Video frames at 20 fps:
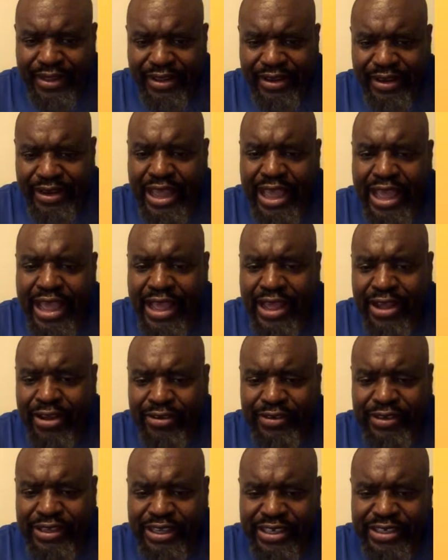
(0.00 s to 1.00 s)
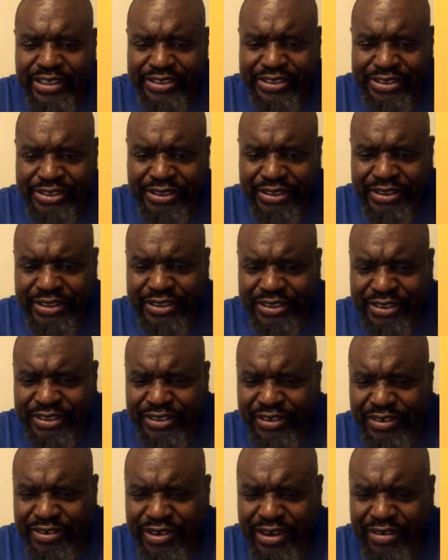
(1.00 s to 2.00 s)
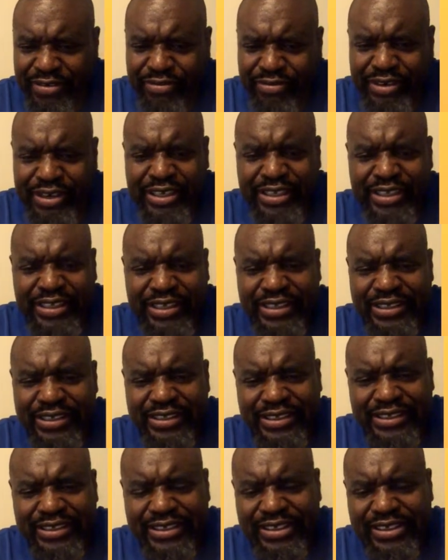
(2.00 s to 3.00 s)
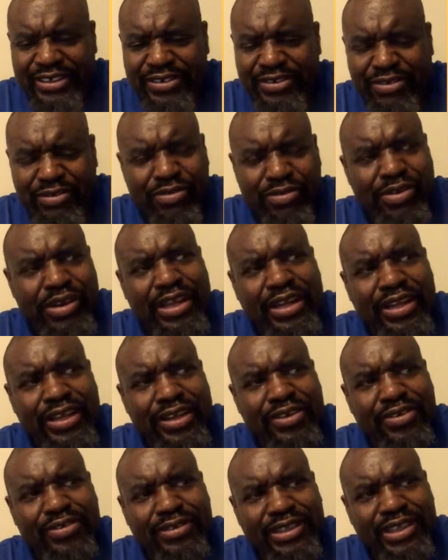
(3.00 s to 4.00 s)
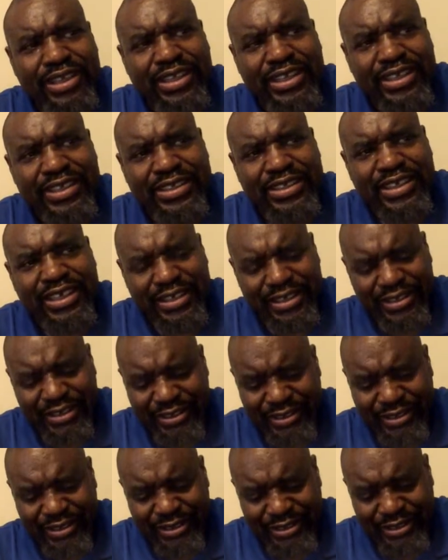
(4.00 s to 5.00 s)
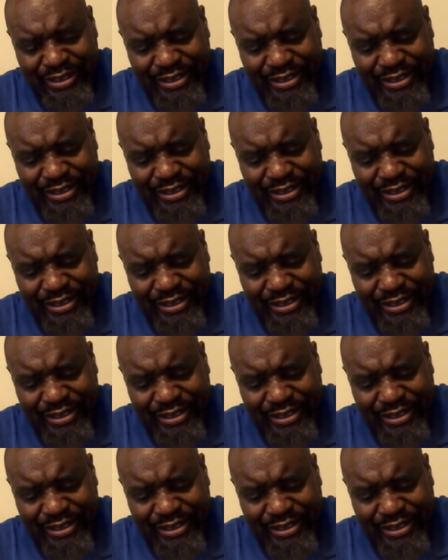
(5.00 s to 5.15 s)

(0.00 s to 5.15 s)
now that he should. I really, really don't think he's getting the